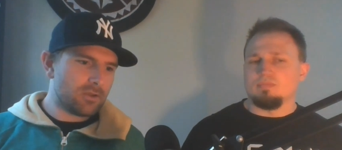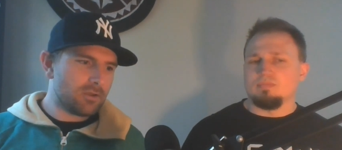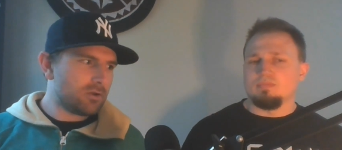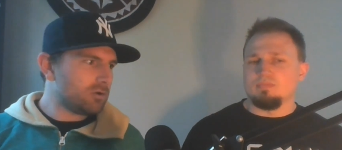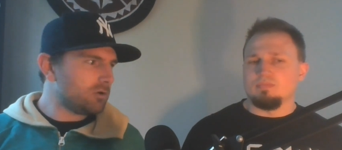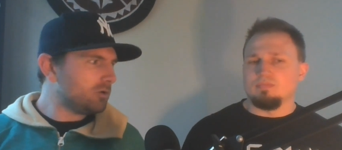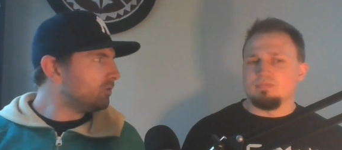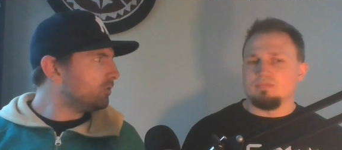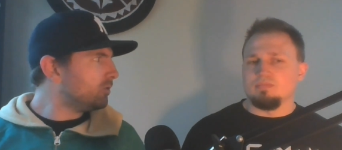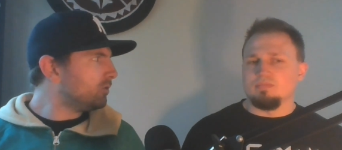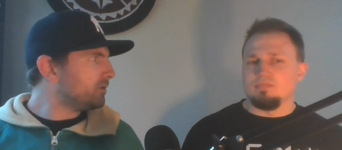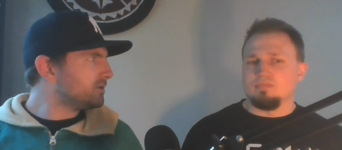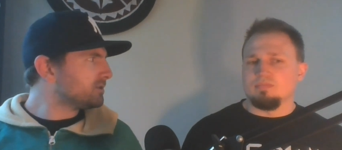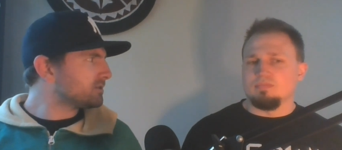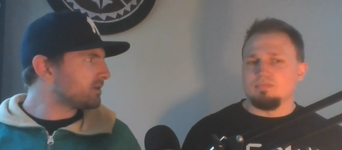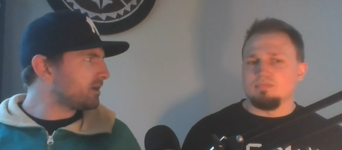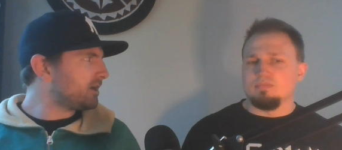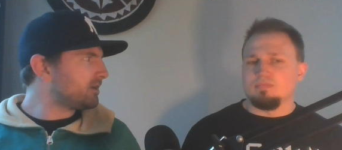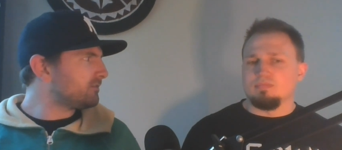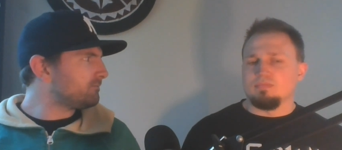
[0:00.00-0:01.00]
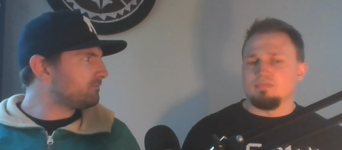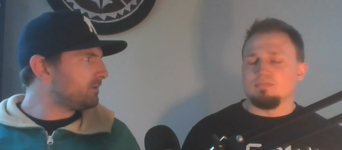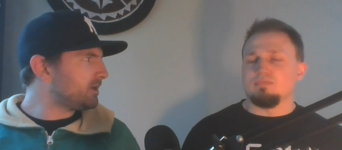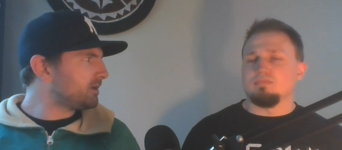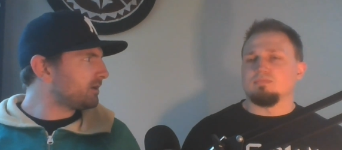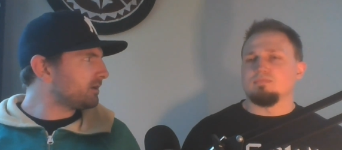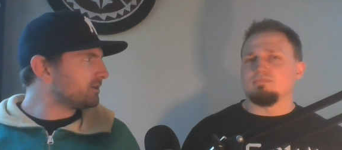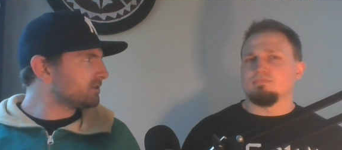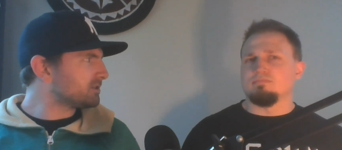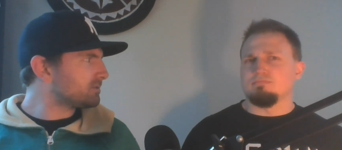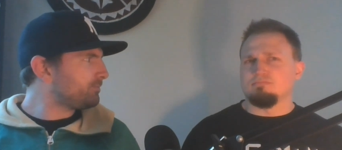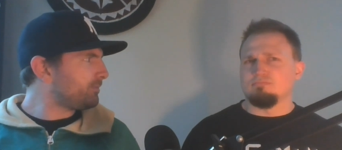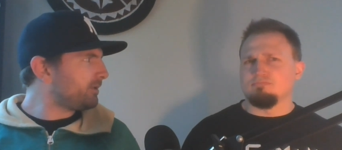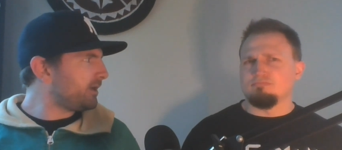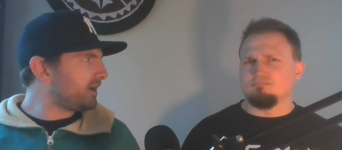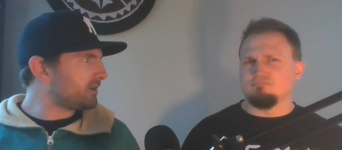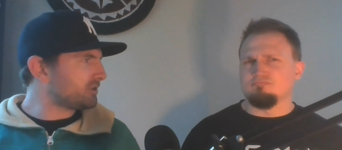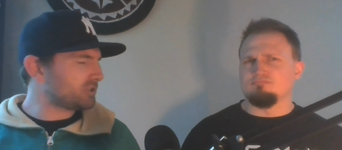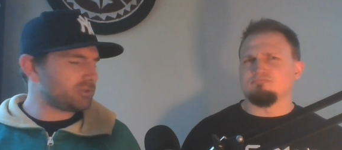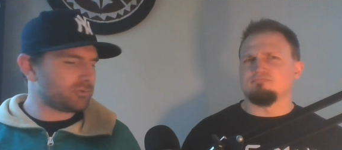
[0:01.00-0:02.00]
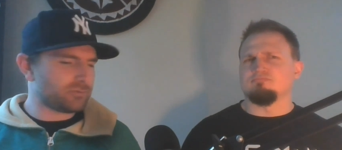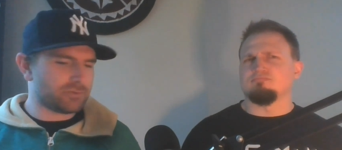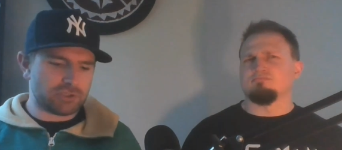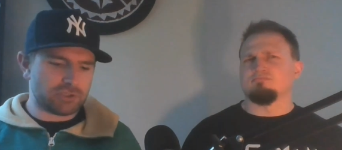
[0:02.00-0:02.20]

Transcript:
Speaker 1: who is kind of making a splash. She was